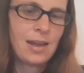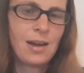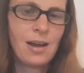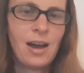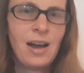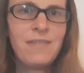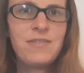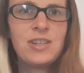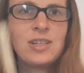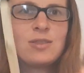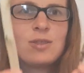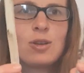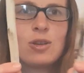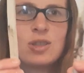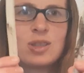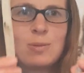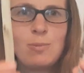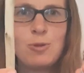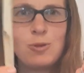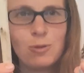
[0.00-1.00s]
I've just got
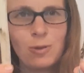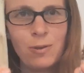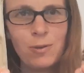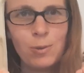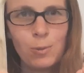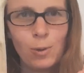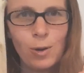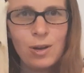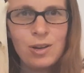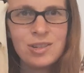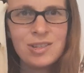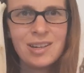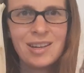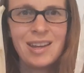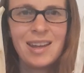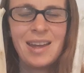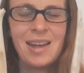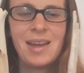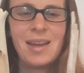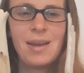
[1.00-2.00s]
some driftwood,
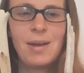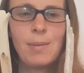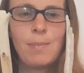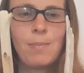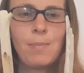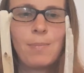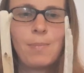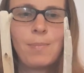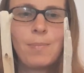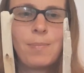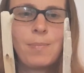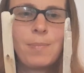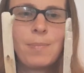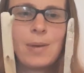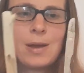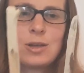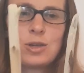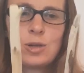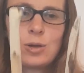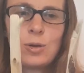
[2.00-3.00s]

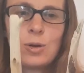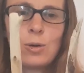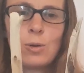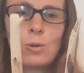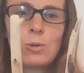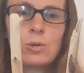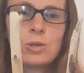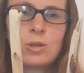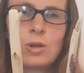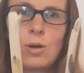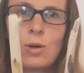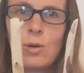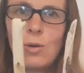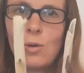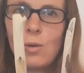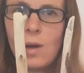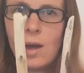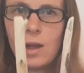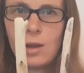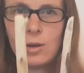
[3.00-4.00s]
but you can
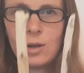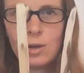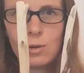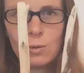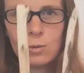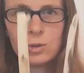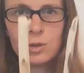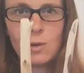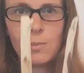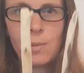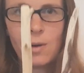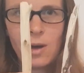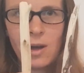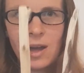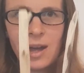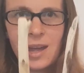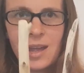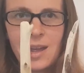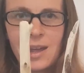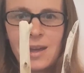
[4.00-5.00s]
also
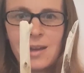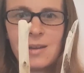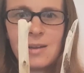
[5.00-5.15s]
buy